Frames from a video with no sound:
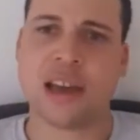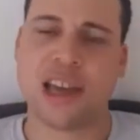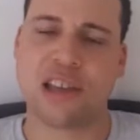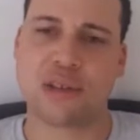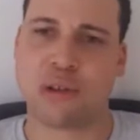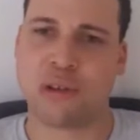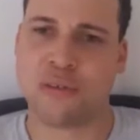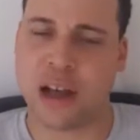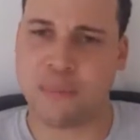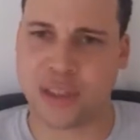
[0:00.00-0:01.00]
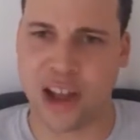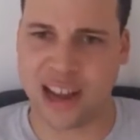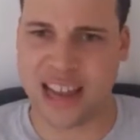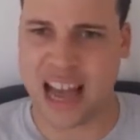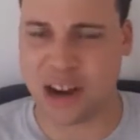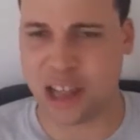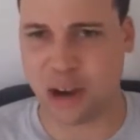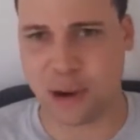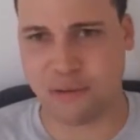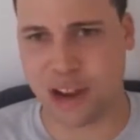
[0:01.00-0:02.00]
He sort of um, died down a
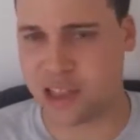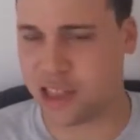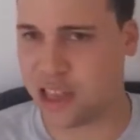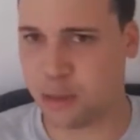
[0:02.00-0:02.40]
little bit recently.